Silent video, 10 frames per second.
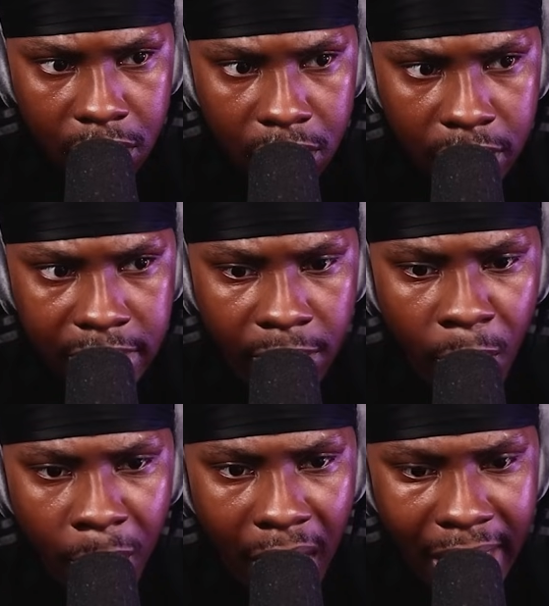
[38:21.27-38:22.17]
There's
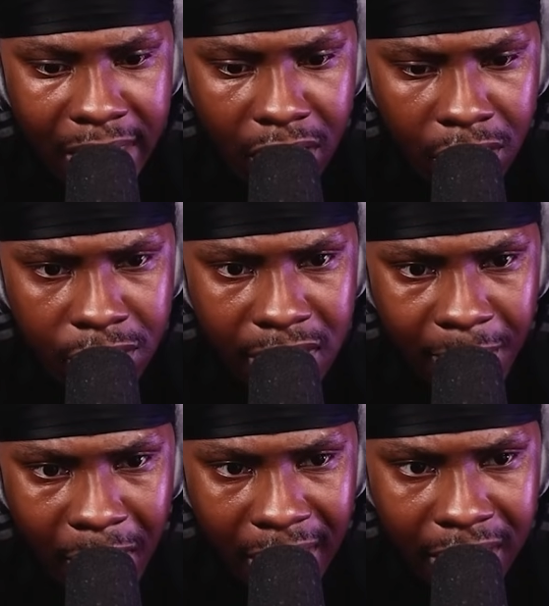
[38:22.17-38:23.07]
someone behind her. Who's that
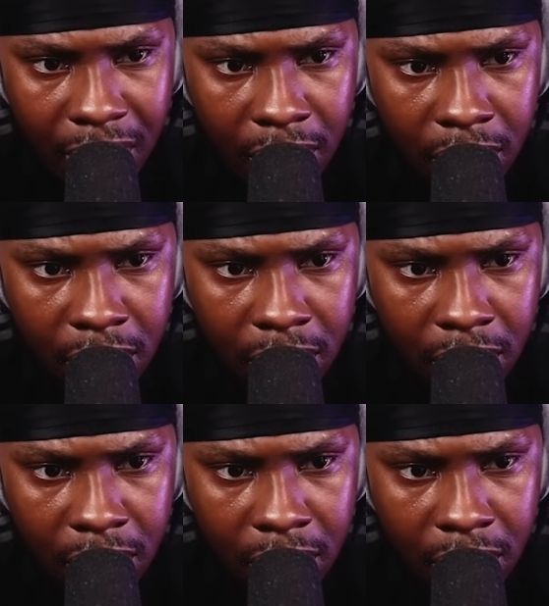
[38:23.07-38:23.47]
behind her?